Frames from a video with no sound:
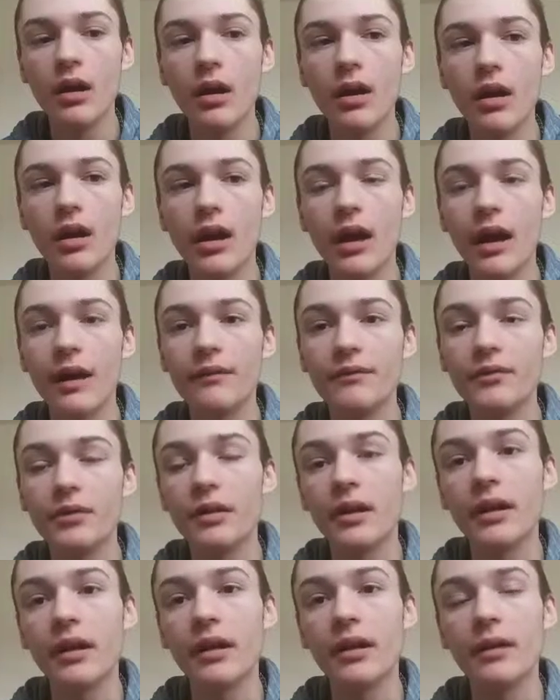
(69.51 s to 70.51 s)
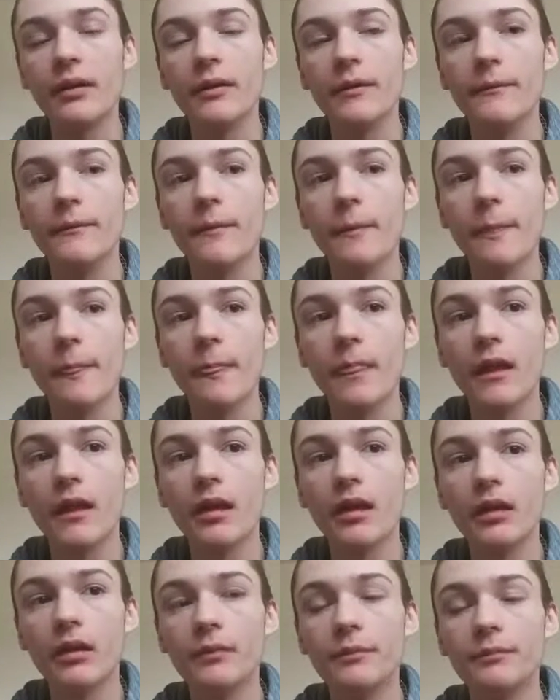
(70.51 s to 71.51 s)
uh, after I
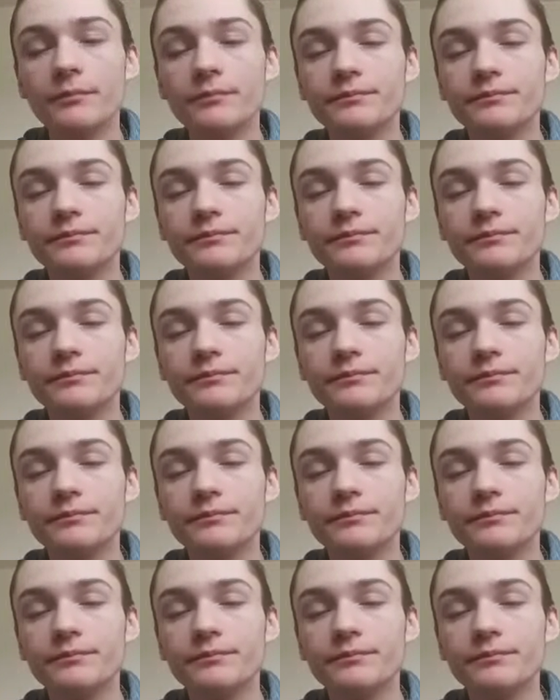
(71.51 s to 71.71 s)
um,